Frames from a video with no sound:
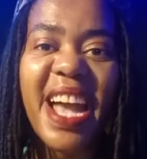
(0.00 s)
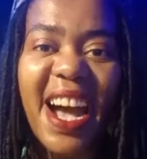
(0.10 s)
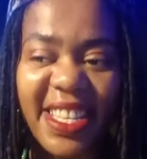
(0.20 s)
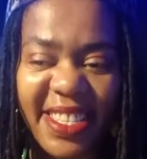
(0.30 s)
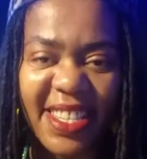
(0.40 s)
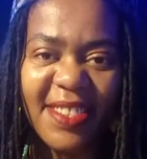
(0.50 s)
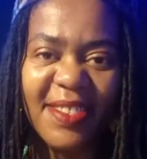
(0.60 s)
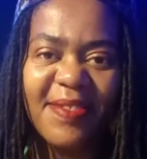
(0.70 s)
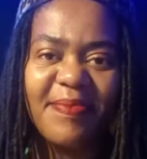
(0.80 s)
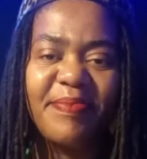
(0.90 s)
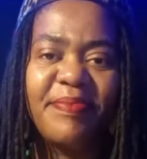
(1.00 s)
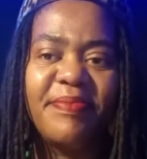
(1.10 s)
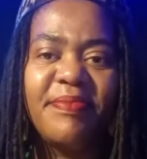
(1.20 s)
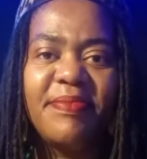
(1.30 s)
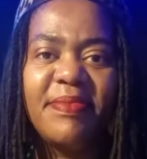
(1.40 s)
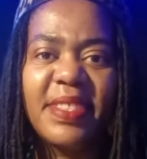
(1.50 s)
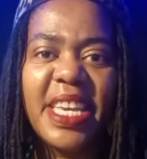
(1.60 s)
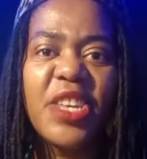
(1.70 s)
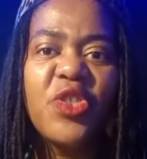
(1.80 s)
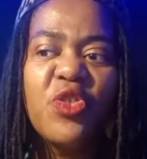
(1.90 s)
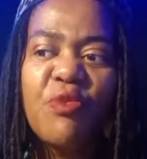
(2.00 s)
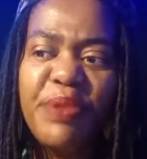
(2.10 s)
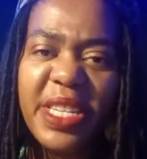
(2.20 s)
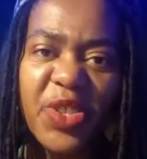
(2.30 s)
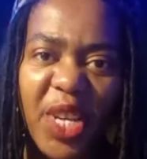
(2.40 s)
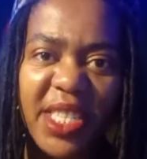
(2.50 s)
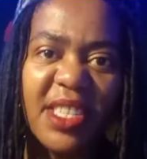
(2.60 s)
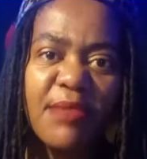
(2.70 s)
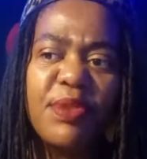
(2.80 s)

asked, can you be trusted?